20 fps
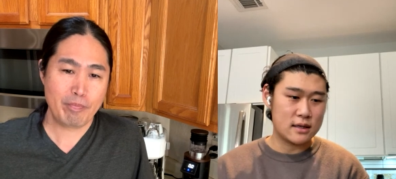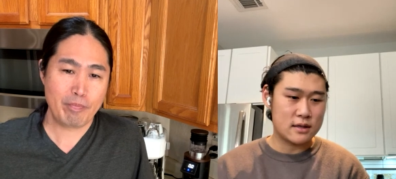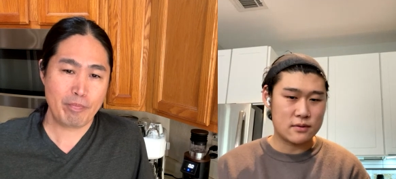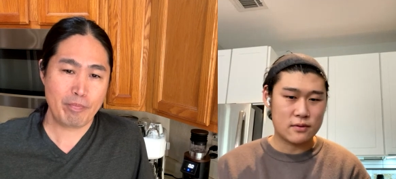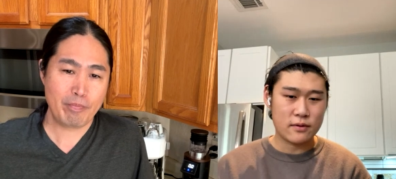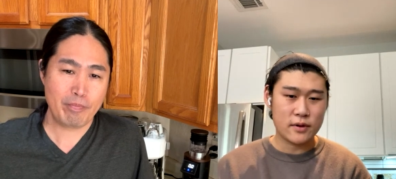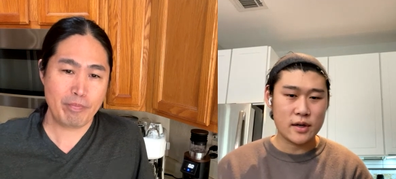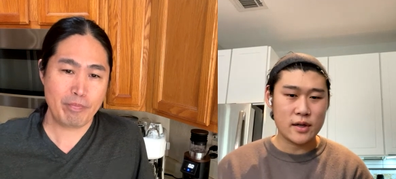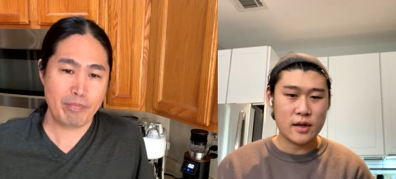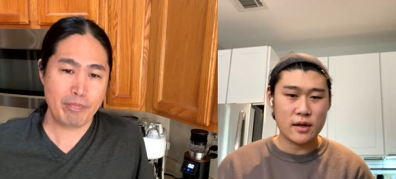
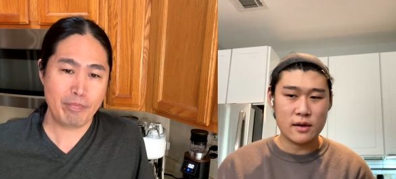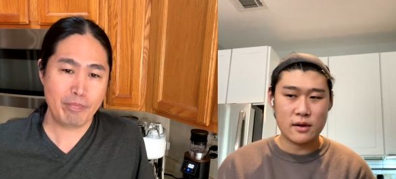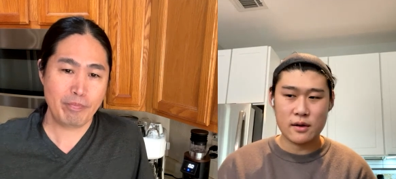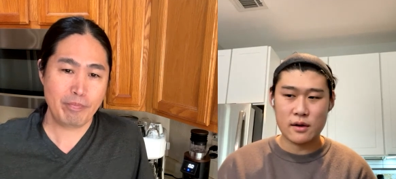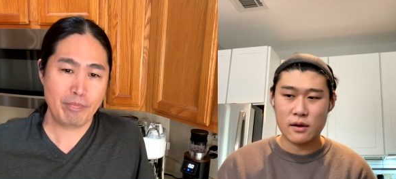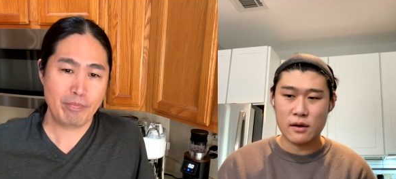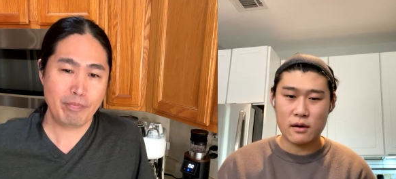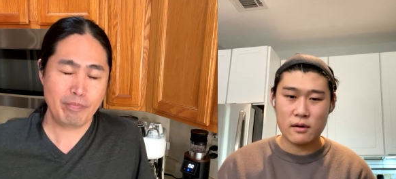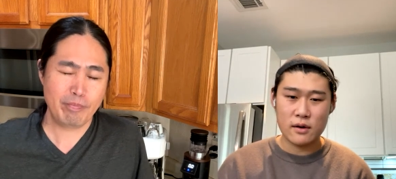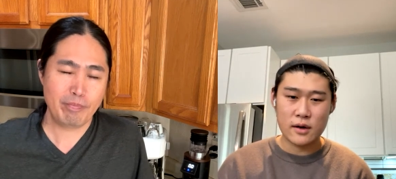Speaker 1: that's really
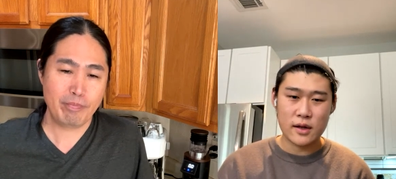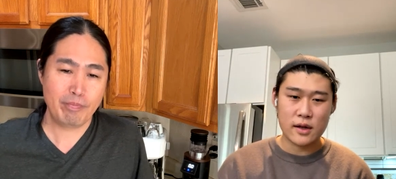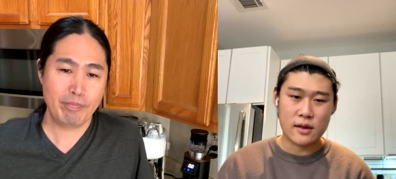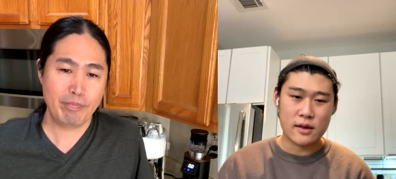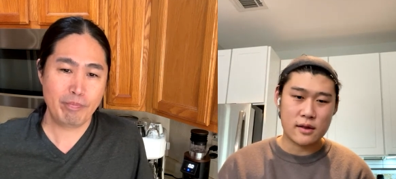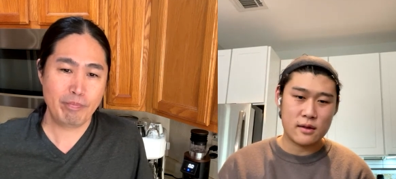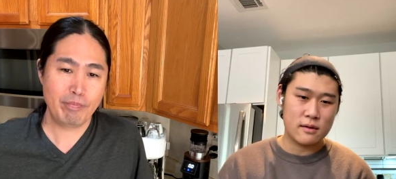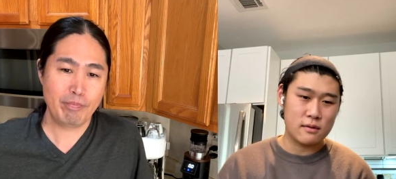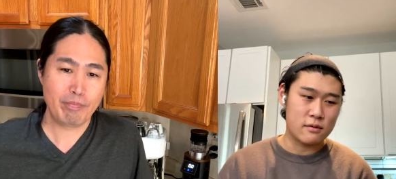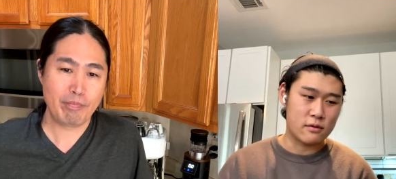the
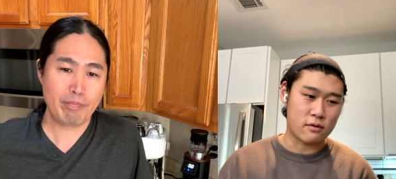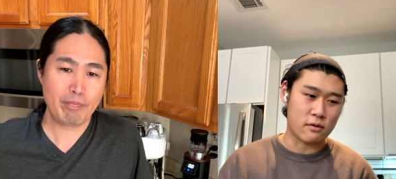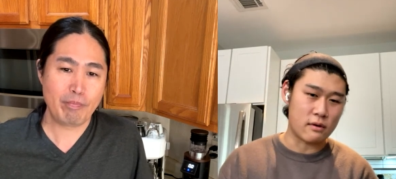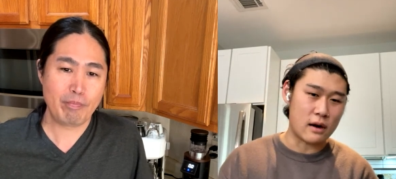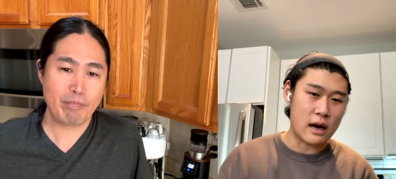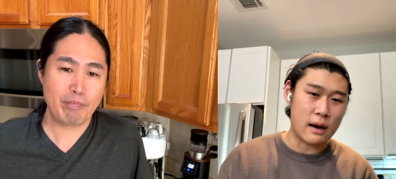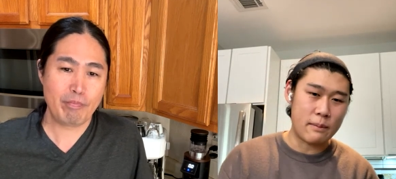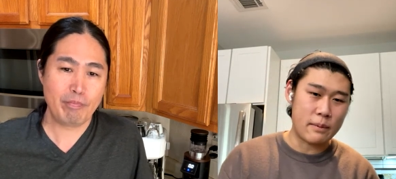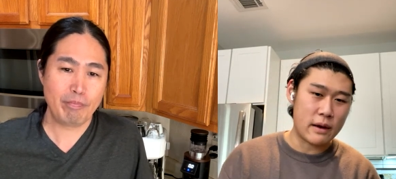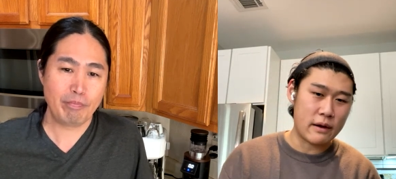only
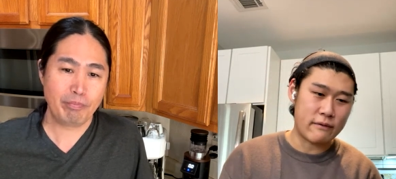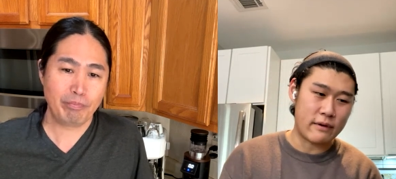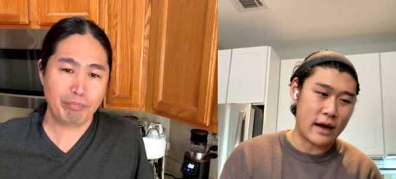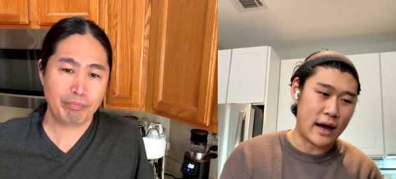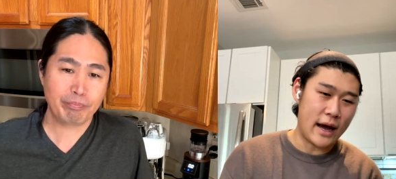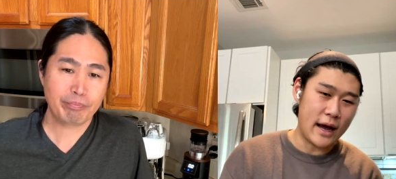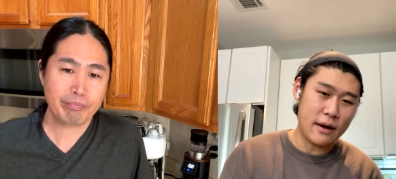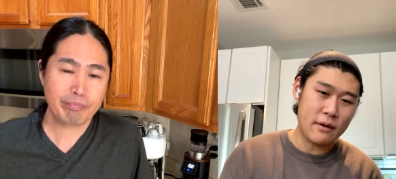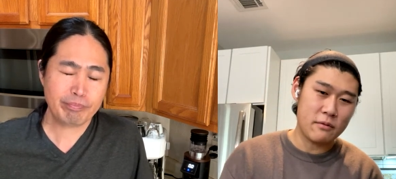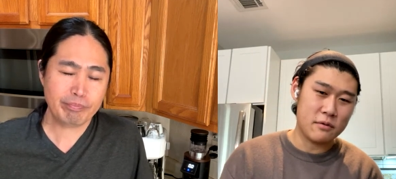gripe I've
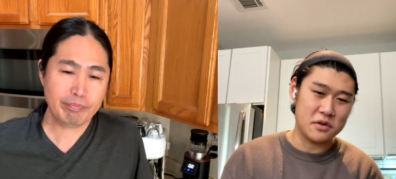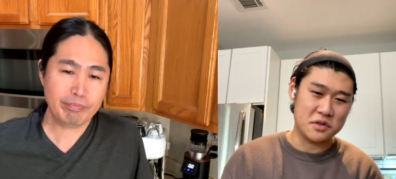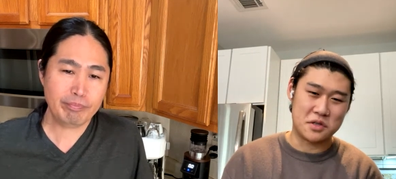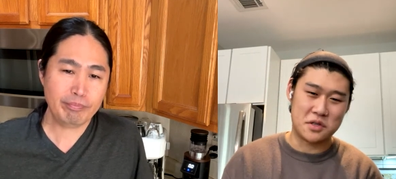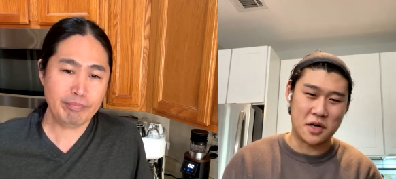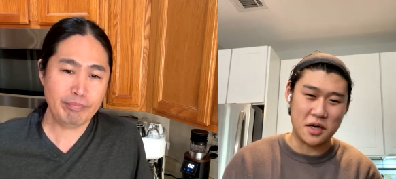had was